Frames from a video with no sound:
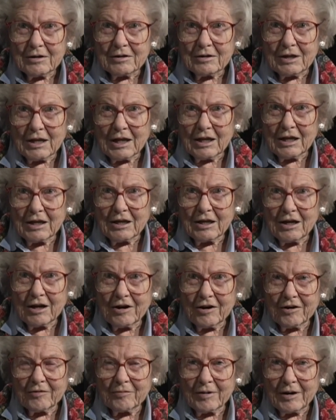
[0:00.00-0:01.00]
taking
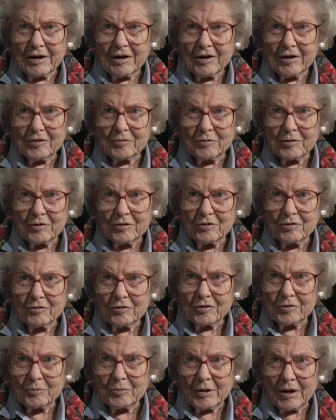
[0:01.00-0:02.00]
care of my husband, who
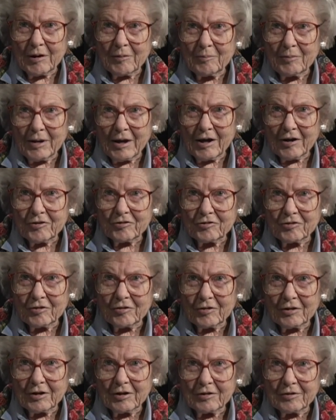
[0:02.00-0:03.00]
was Bob
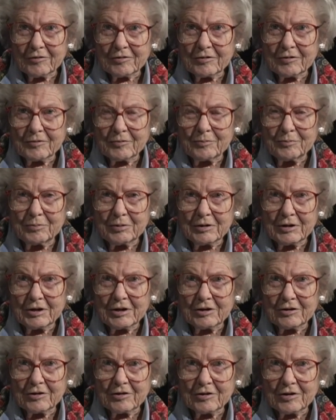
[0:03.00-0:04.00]
Bastian, the
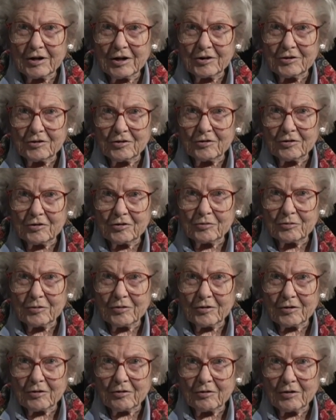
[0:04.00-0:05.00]
political cartoonist for
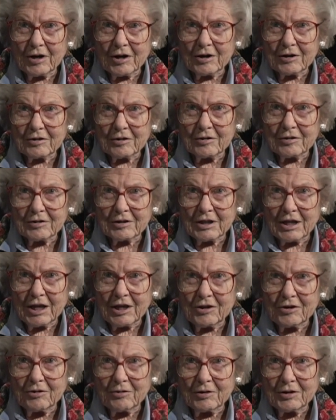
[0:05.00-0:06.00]
the Chronicle and
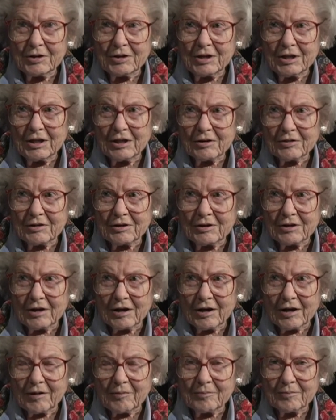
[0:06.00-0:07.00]
KQED at the
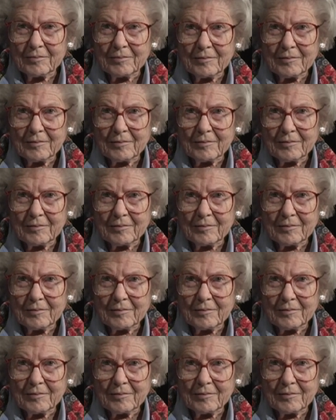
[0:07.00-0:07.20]
time,